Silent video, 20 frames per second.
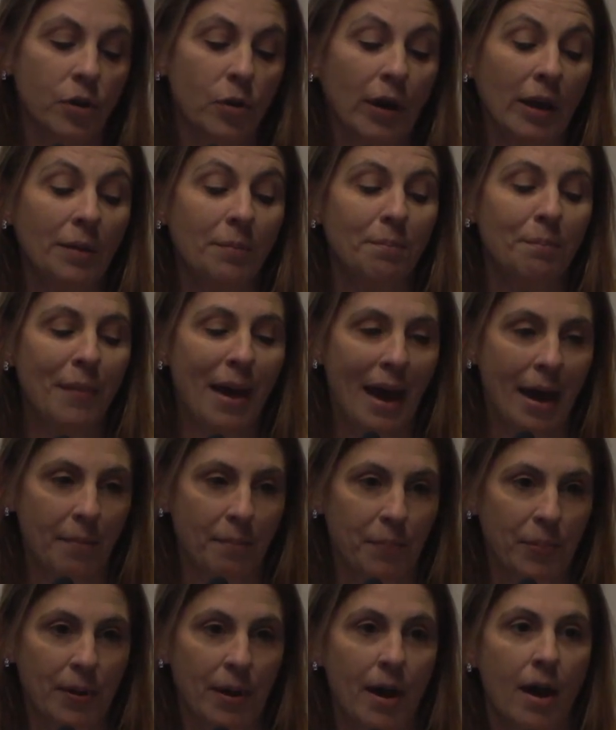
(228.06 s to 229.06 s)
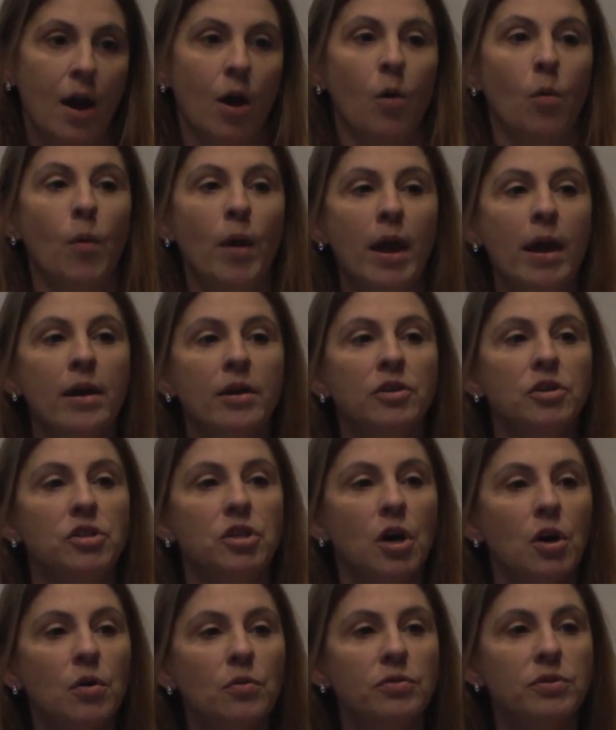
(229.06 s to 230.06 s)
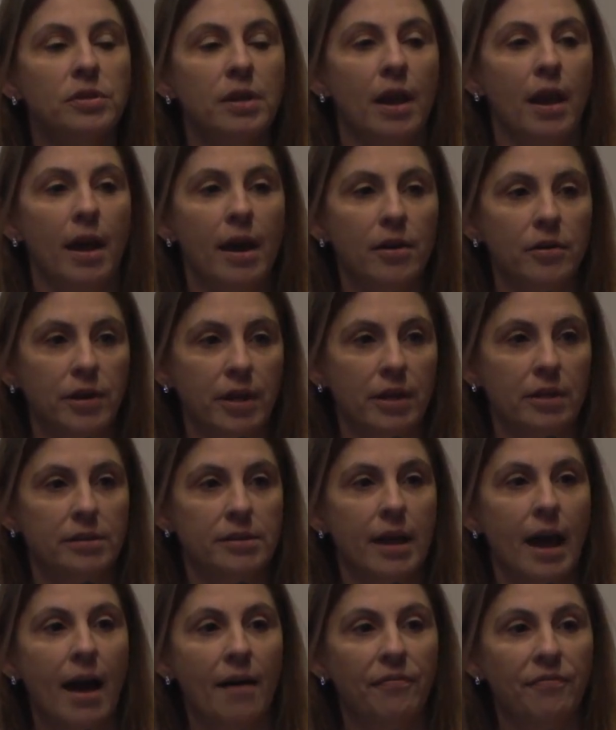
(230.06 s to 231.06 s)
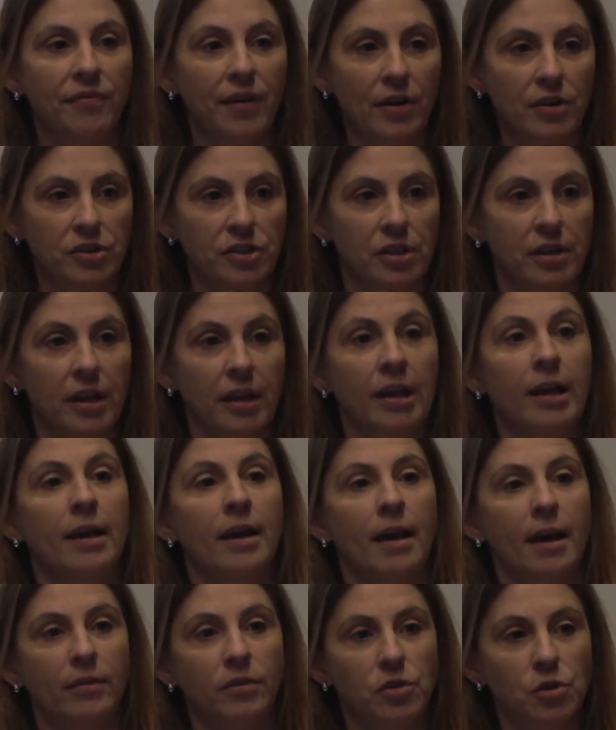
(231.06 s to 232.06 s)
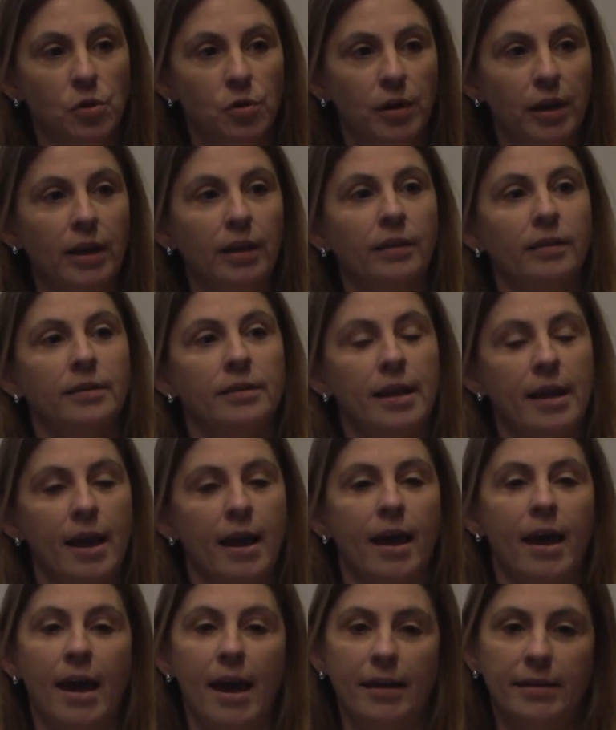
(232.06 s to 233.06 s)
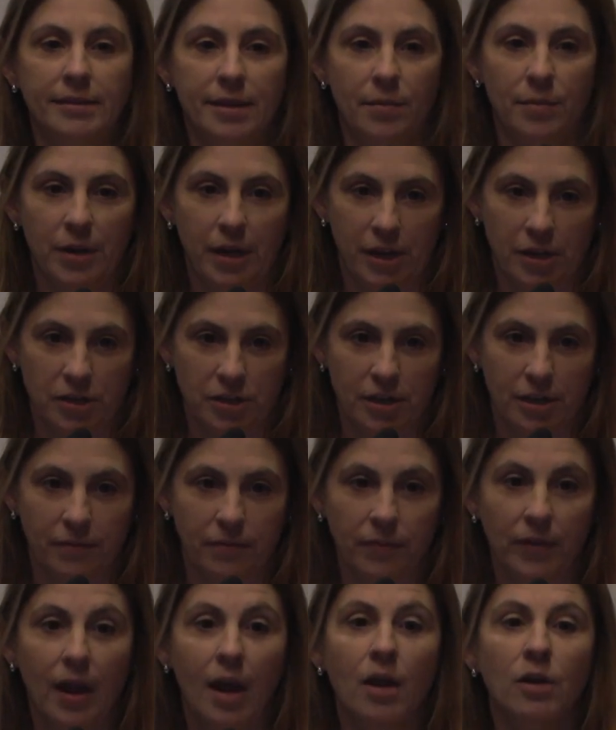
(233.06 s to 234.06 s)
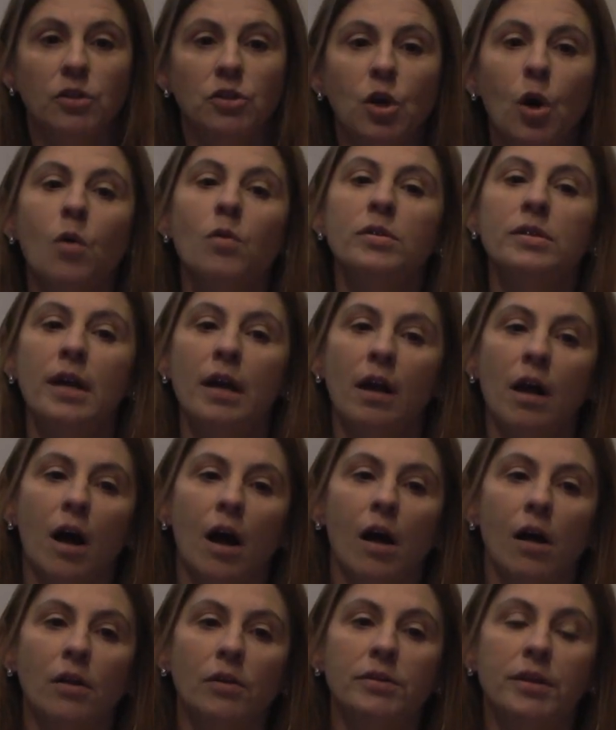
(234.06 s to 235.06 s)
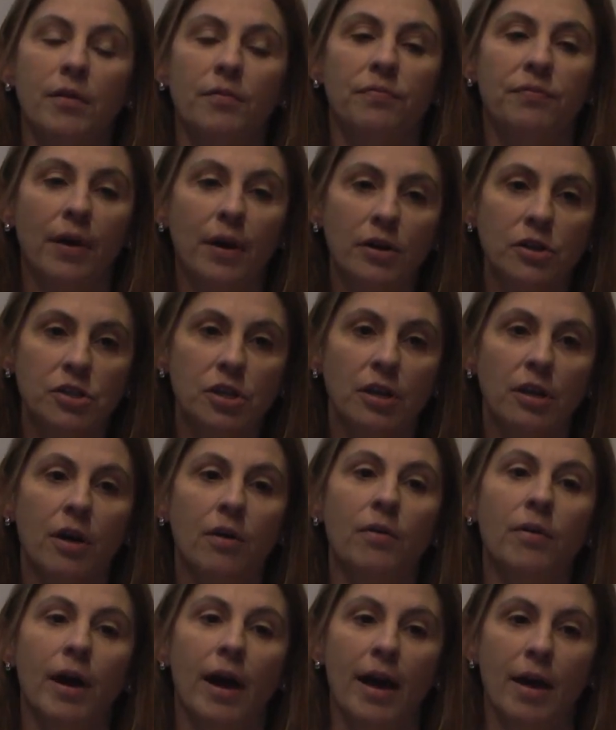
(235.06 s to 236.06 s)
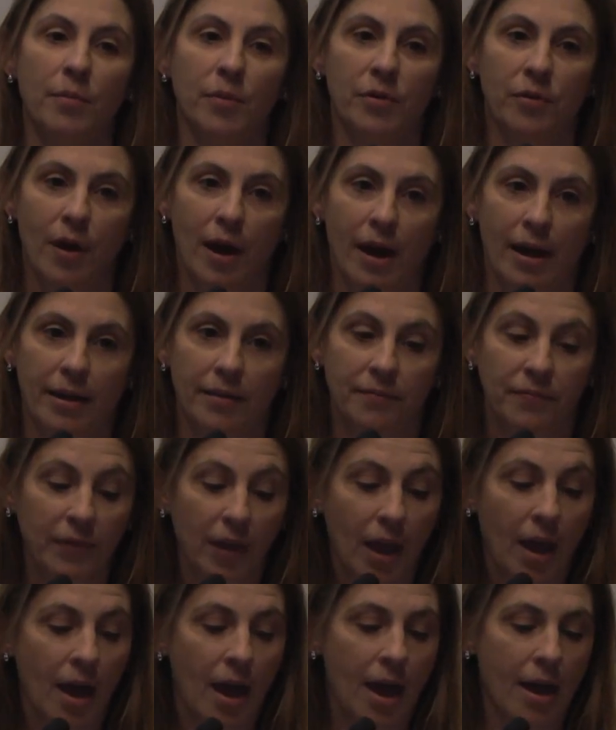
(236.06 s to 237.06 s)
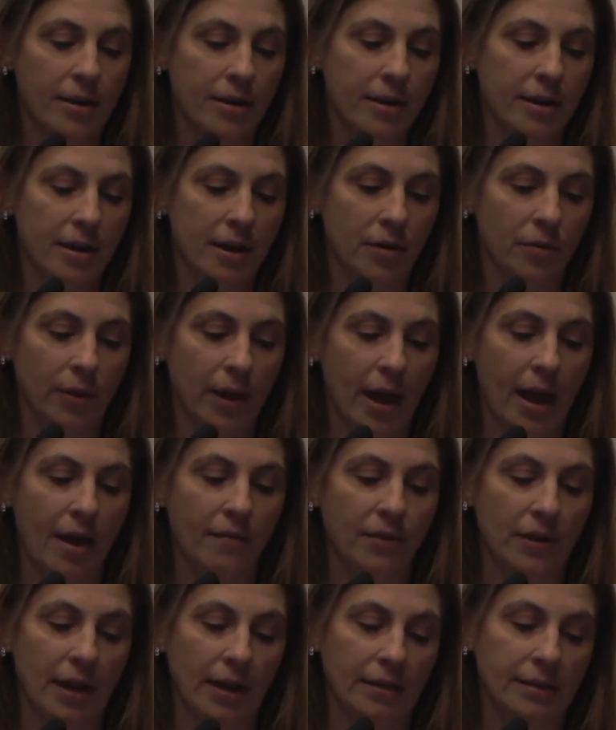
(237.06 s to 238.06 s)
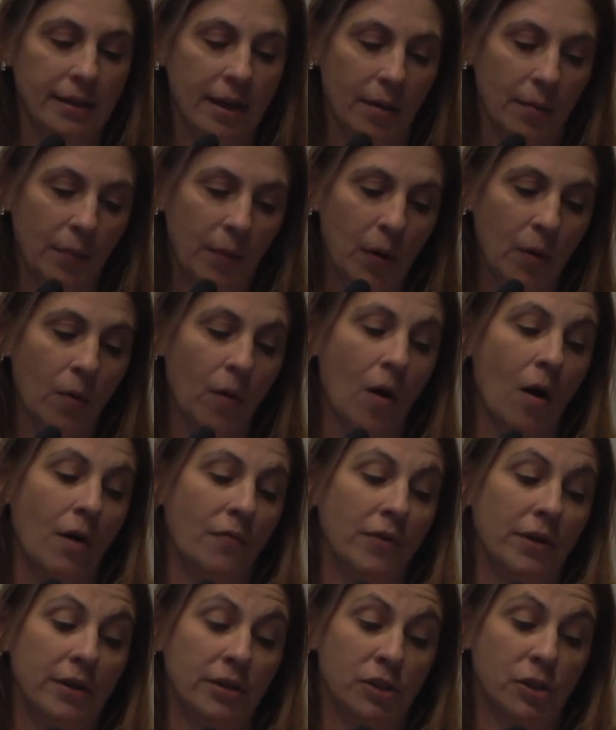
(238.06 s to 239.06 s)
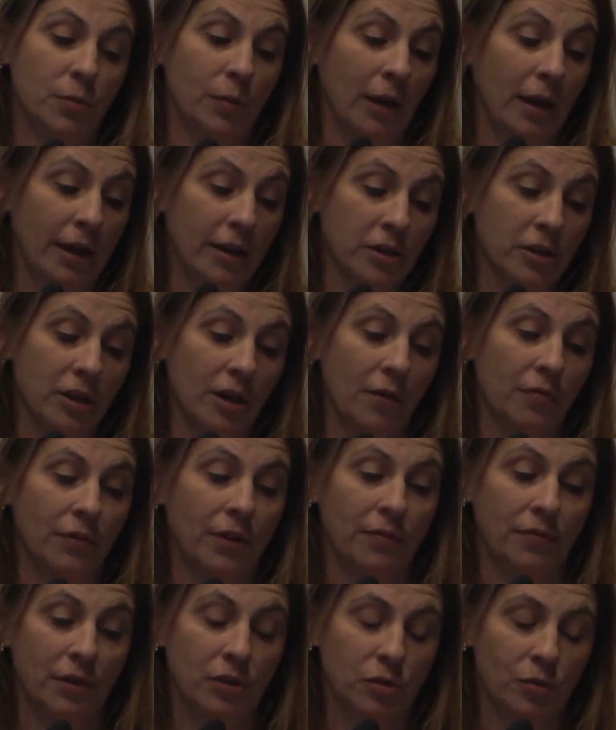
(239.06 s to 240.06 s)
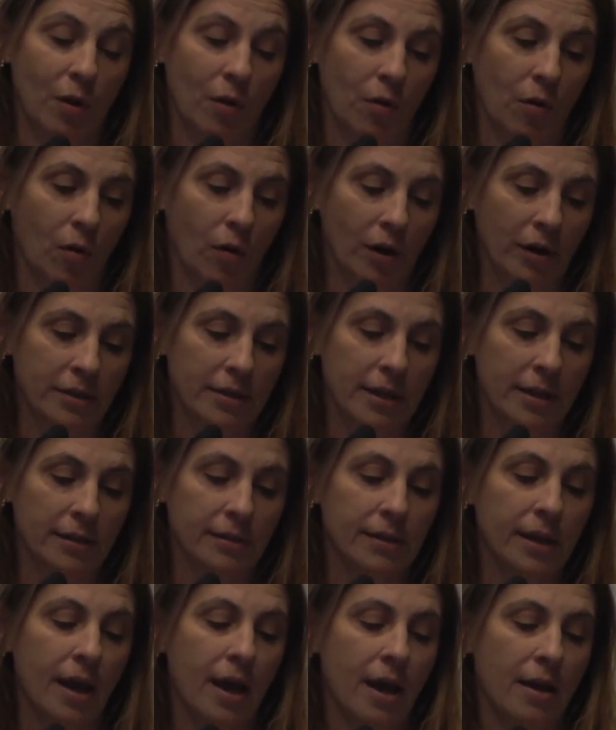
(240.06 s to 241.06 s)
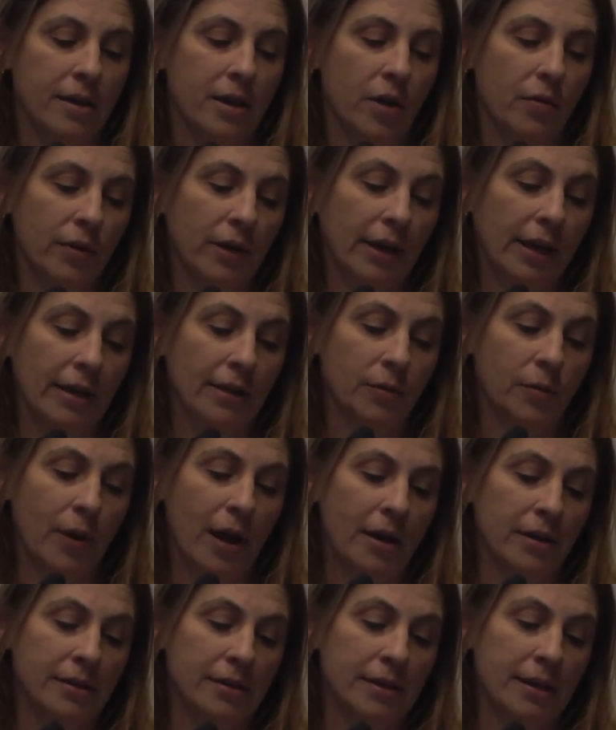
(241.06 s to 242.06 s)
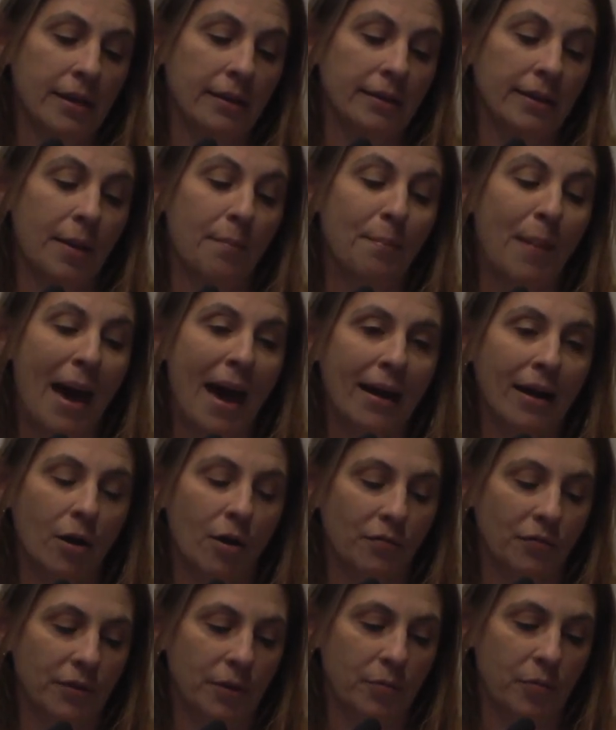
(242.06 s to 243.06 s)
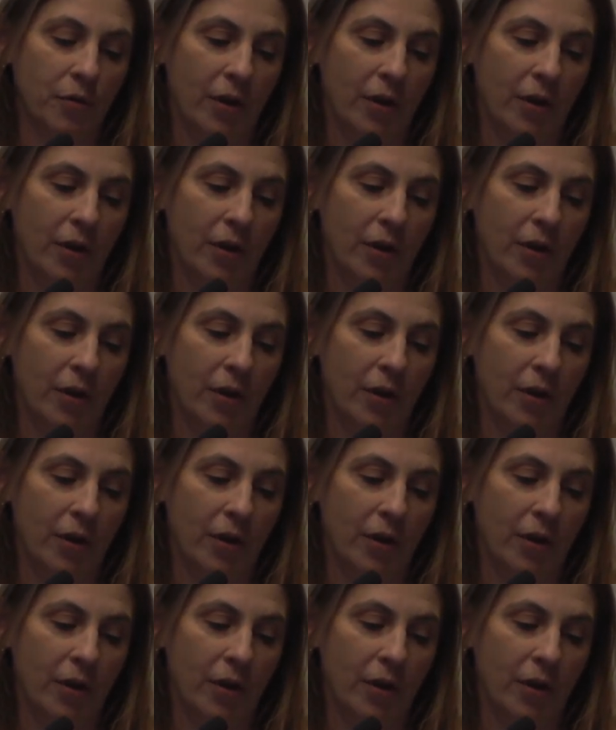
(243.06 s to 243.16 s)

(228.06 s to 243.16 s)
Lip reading: can map where those areas are functioning during the examination. Those are called functional MRI. And here we have an example of an stimulation of the visual cortex. Here we are seeing the back of the